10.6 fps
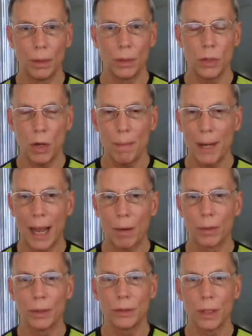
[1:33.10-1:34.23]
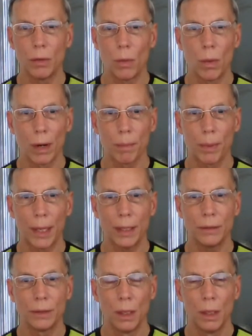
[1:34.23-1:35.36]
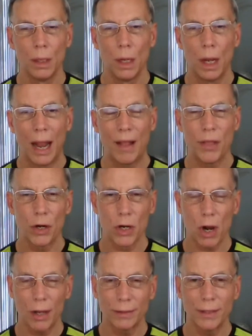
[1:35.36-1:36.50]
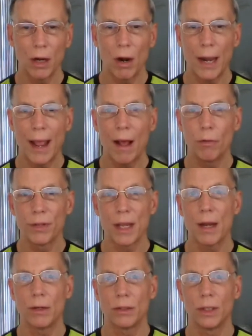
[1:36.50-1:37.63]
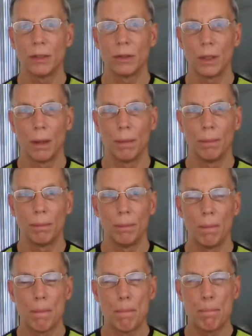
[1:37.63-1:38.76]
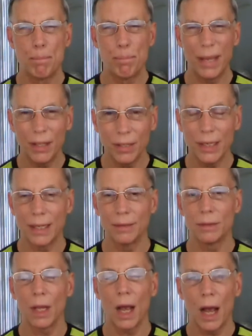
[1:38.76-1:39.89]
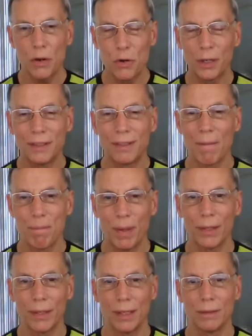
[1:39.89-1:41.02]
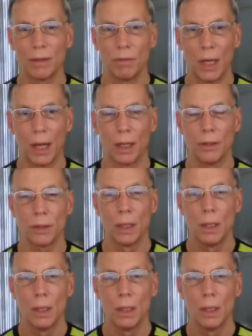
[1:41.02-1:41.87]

human hours in the workplace and that are costing our healthcare system billions, hundreds of billions of dollars.